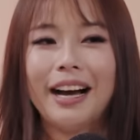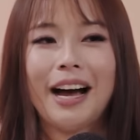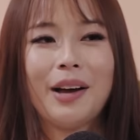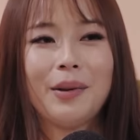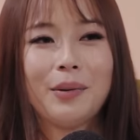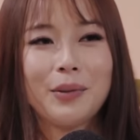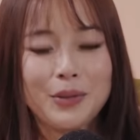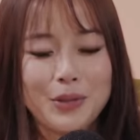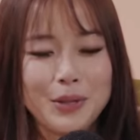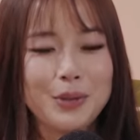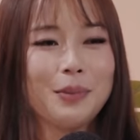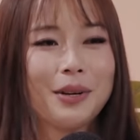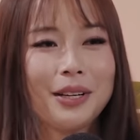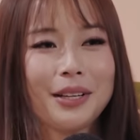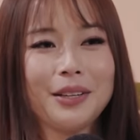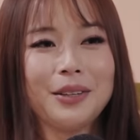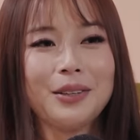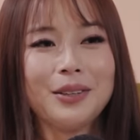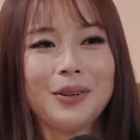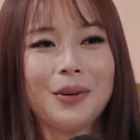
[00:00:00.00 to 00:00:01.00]
I just want
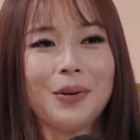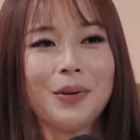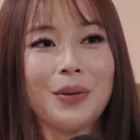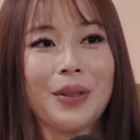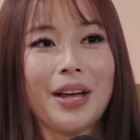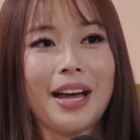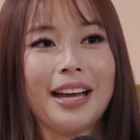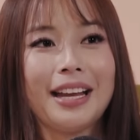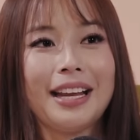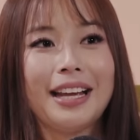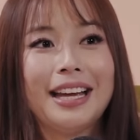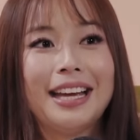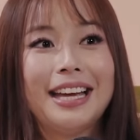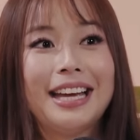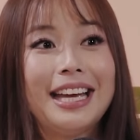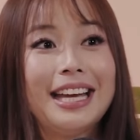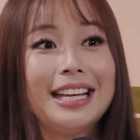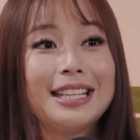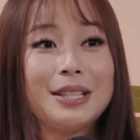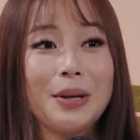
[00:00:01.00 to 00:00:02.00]
you to know that
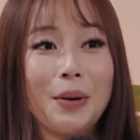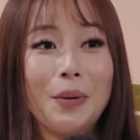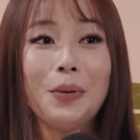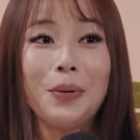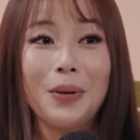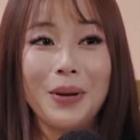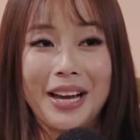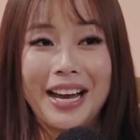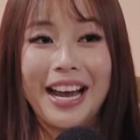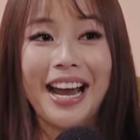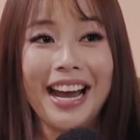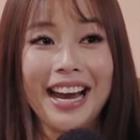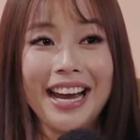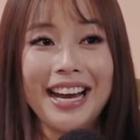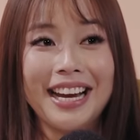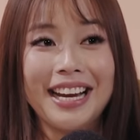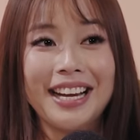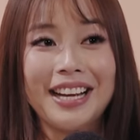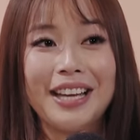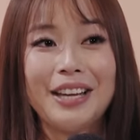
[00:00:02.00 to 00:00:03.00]
it's
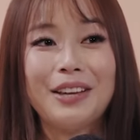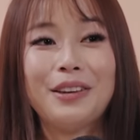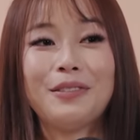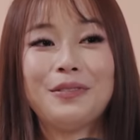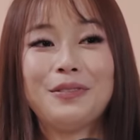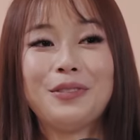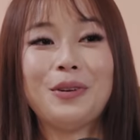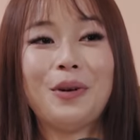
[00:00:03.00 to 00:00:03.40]
okay if,